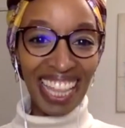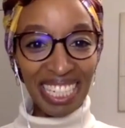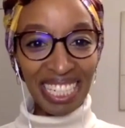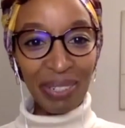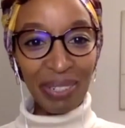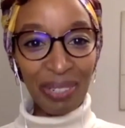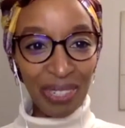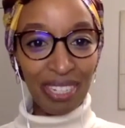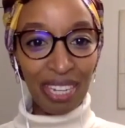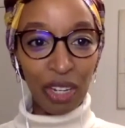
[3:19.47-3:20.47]
And the
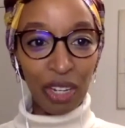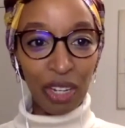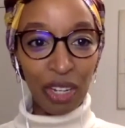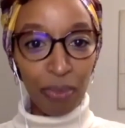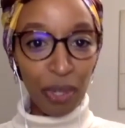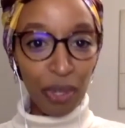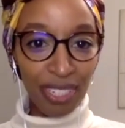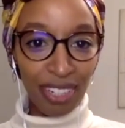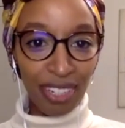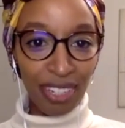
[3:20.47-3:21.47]
idea was to say,
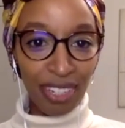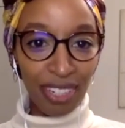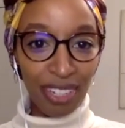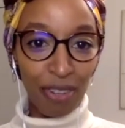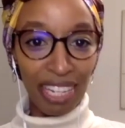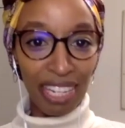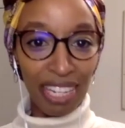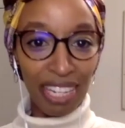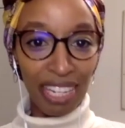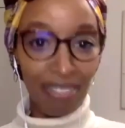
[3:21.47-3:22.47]
starting from
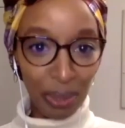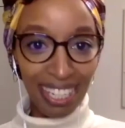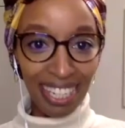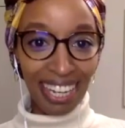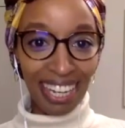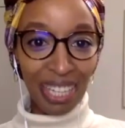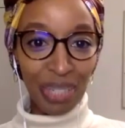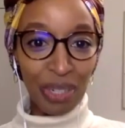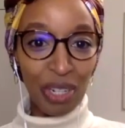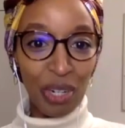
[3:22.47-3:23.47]
yourself, from the
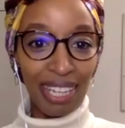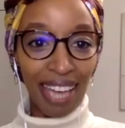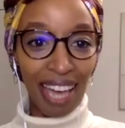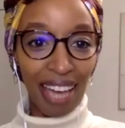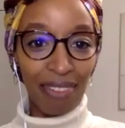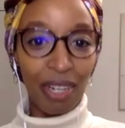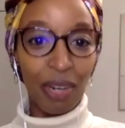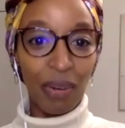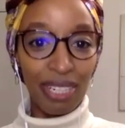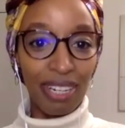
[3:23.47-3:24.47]
individual, you can
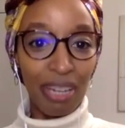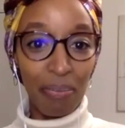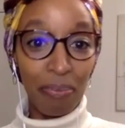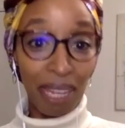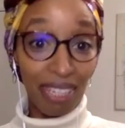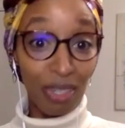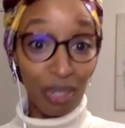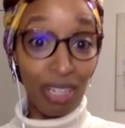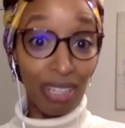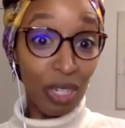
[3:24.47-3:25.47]
really have a greater
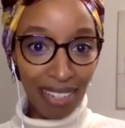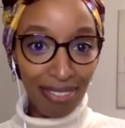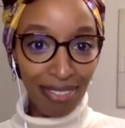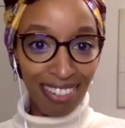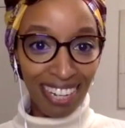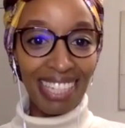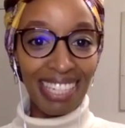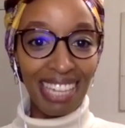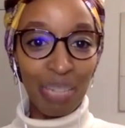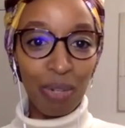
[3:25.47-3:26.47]
impact than you believe.
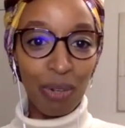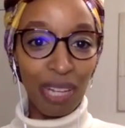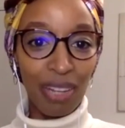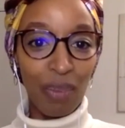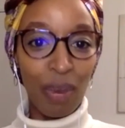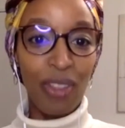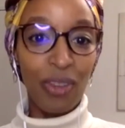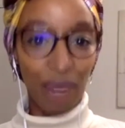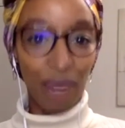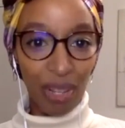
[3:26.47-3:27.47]
And this has been really the
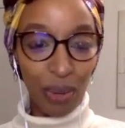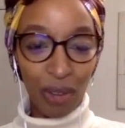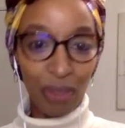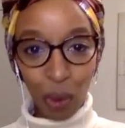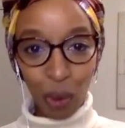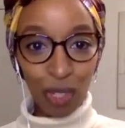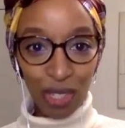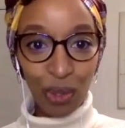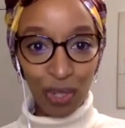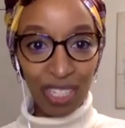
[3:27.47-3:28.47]
red thread throughout all the
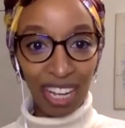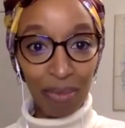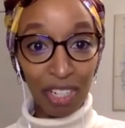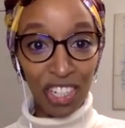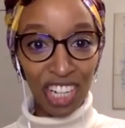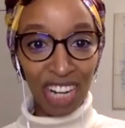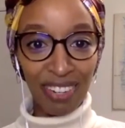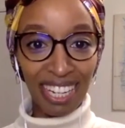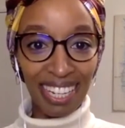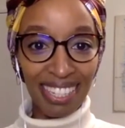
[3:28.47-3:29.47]
stories that I've been
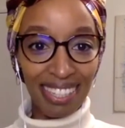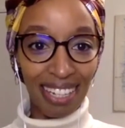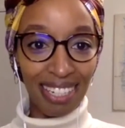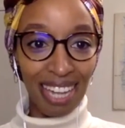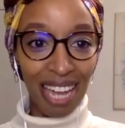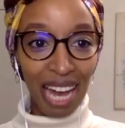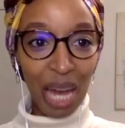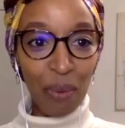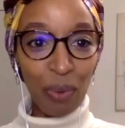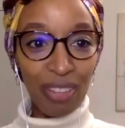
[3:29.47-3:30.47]
sharing, is that
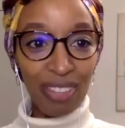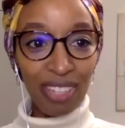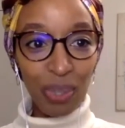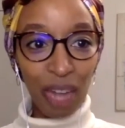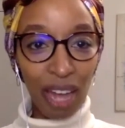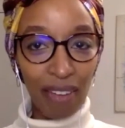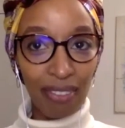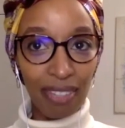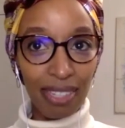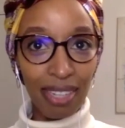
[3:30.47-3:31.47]
I wanted to
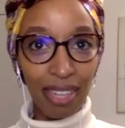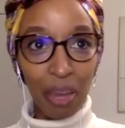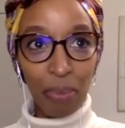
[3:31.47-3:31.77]
have this